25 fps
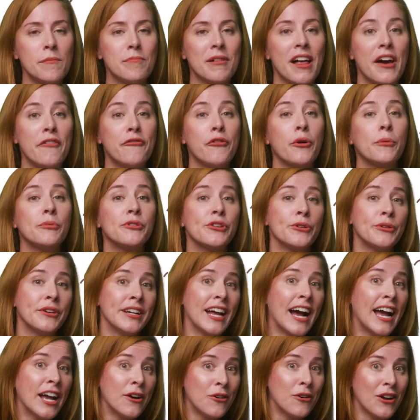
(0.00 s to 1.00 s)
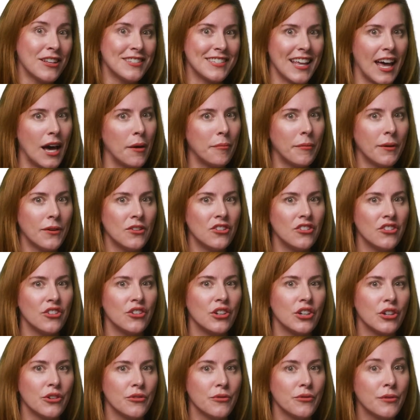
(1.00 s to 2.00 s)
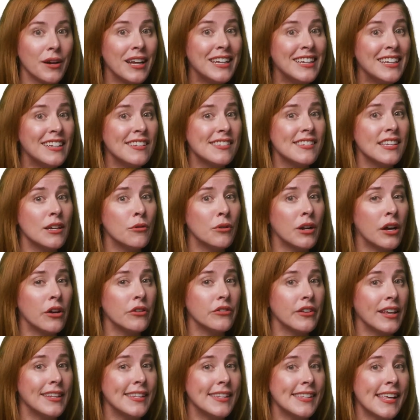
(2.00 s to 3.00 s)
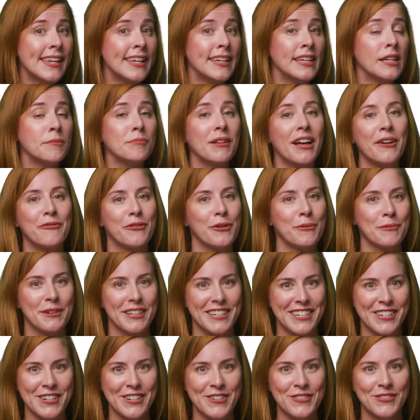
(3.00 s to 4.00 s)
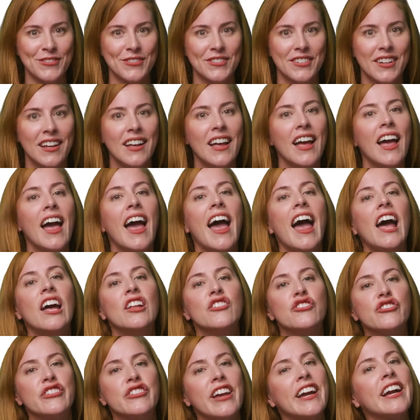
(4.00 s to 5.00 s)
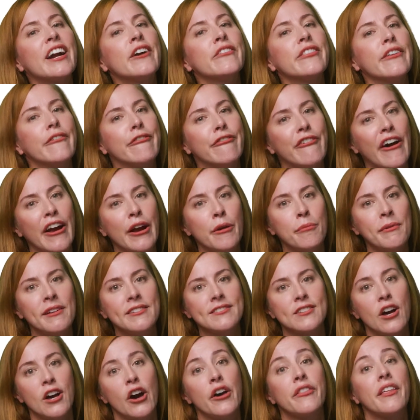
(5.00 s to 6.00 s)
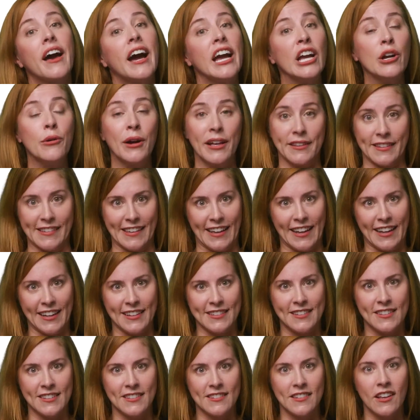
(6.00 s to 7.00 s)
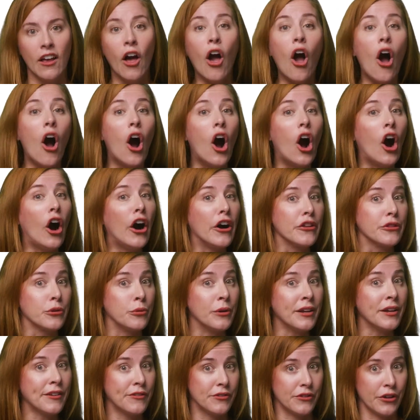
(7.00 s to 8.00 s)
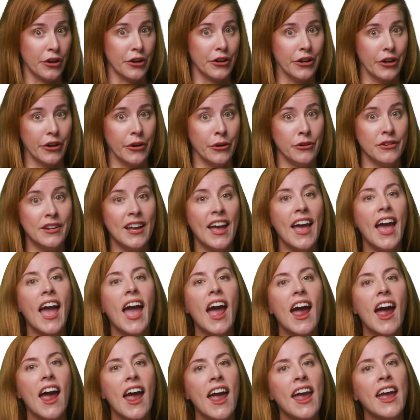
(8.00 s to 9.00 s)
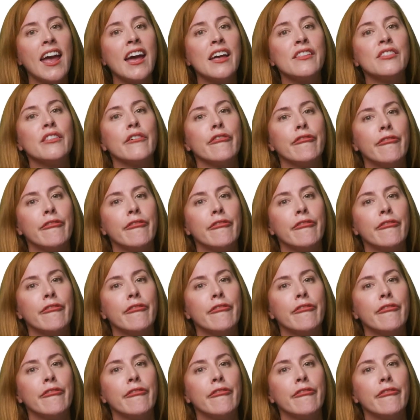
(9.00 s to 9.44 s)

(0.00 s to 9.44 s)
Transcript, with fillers: Platform to an iOS app. Ready to see what else Identity Platform can do? Check out the Firebase Auth iOS guides, Auth Quick Start Code, and the